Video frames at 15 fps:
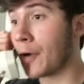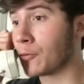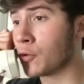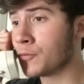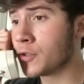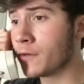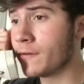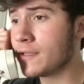Hi,
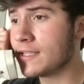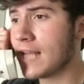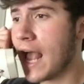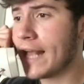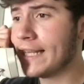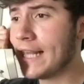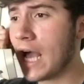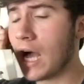room
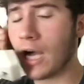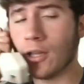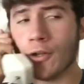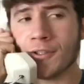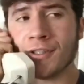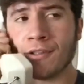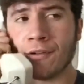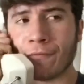service? Yeah, I
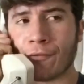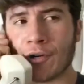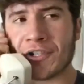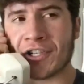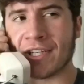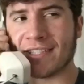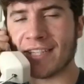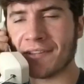looked in the
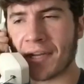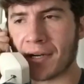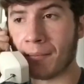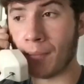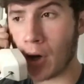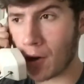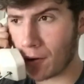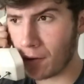fridge and it said that
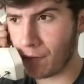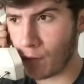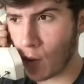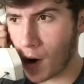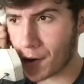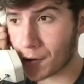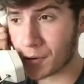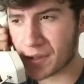a bottle of
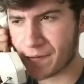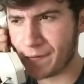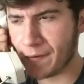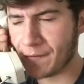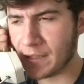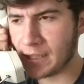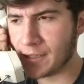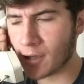water is
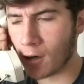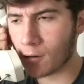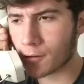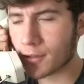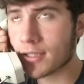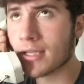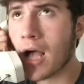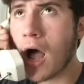
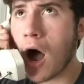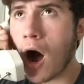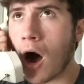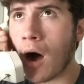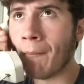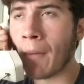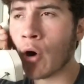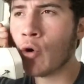
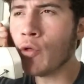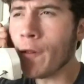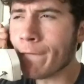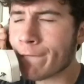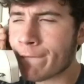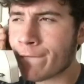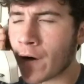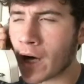$15. Who
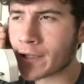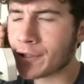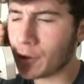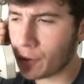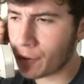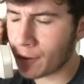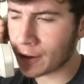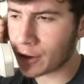the fuck
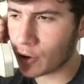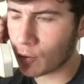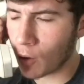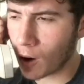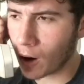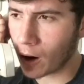do you think you